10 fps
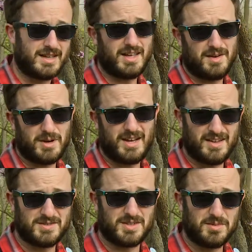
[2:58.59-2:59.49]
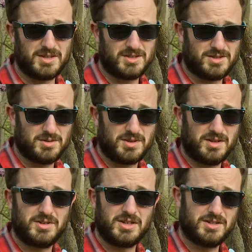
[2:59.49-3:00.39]
Again, it might have something to do with
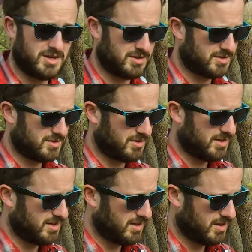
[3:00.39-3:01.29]
living in the understory,